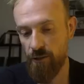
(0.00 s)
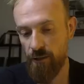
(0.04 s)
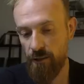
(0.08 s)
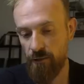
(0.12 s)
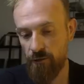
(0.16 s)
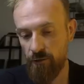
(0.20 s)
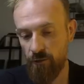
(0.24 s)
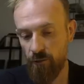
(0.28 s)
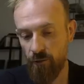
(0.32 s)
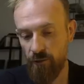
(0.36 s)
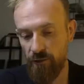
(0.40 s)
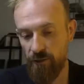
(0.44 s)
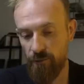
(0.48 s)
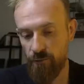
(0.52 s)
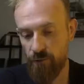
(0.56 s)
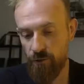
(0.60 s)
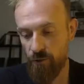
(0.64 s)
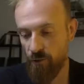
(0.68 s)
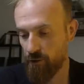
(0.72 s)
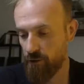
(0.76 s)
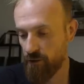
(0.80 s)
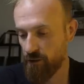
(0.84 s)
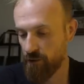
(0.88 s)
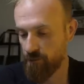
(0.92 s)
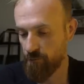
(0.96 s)
I know what I'm
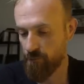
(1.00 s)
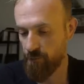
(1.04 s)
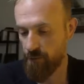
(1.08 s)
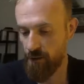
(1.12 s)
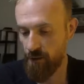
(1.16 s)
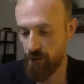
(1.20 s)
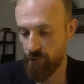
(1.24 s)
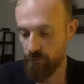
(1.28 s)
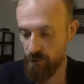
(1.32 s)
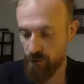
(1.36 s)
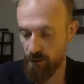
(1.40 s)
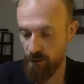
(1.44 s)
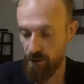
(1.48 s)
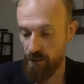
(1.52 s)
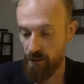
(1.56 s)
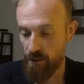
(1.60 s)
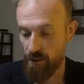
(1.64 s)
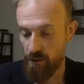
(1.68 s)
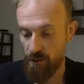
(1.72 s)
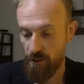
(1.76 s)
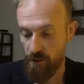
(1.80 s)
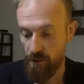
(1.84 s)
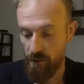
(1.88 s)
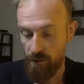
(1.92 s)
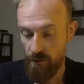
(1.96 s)
talking about.
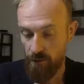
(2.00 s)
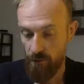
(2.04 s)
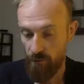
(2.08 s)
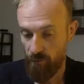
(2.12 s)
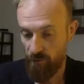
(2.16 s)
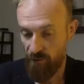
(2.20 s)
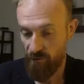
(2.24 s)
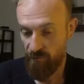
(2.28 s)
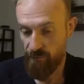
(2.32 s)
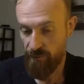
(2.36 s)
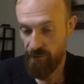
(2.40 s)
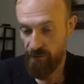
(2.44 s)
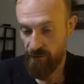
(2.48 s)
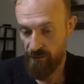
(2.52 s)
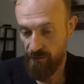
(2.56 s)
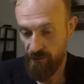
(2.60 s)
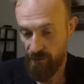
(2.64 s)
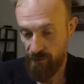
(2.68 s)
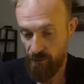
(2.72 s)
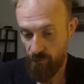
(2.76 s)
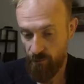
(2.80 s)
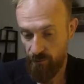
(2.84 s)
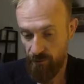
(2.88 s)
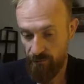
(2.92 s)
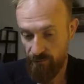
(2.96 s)
We've been
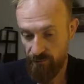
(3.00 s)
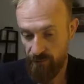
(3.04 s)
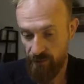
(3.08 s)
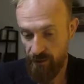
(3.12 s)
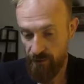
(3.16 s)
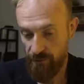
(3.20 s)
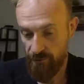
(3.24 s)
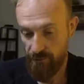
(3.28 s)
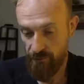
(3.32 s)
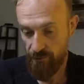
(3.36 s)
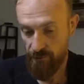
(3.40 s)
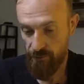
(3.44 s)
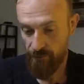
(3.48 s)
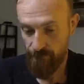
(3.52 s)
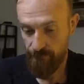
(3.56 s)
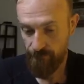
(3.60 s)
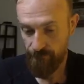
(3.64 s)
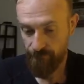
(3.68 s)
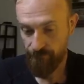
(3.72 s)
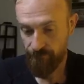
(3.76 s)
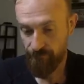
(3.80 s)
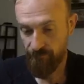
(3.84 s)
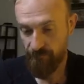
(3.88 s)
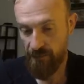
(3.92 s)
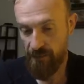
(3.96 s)
there, we've done it,
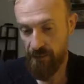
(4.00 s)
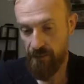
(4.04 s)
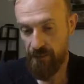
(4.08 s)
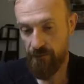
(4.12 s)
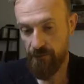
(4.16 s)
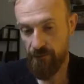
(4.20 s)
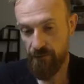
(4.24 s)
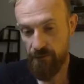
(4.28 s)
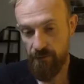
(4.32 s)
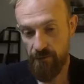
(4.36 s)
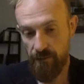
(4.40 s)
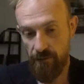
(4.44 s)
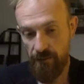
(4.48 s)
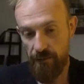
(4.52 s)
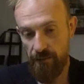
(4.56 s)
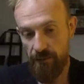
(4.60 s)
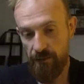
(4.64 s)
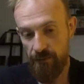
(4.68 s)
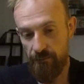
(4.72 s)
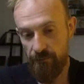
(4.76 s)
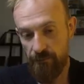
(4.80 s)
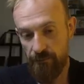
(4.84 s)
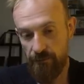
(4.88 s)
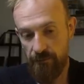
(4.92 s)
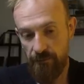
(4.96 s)
and
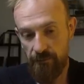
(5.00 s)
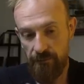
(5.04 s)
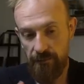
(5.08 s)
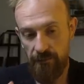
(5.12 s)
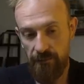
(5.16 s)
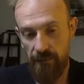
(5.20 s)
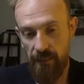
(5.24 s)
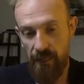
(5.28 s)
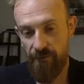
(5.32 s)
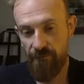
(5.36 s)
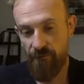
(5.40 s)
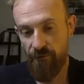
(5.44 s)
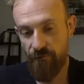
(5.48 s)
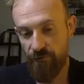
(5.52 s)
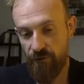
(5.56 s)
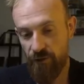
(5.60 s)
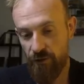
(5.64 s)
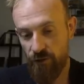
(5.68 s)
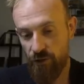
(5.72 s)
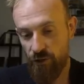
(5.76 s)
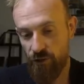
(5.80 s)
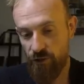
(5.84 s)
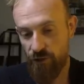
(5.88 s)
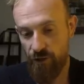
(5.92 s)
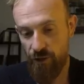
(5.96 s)
life of the
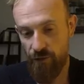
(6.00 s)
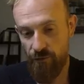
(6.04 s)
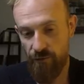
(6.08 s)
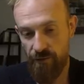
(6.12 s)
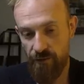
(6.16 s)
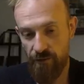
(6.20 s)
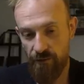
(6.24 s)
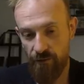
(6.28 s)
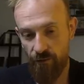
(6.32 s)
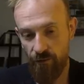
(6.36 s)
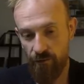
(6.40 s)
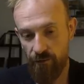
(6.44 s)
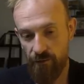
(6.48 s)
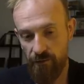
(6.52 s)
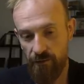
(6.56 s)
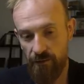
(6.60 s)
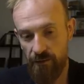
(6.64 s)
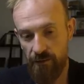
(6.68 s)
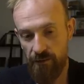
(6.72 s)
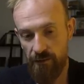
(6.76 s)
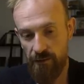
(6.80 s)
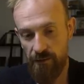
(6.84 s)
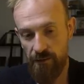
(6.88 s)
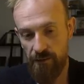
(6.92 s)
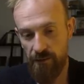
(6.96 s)
ginger is not
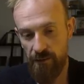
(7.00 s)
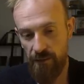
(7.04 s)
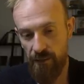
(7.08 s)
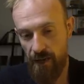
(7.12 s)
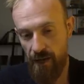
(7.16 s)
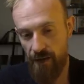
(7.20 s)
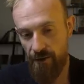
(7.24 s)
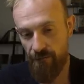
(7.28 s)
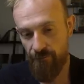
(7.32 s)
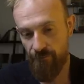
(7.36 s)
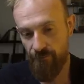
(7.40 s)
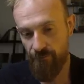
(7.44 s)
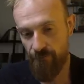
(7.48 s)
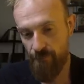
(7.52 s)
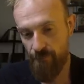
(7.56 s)
an easy life.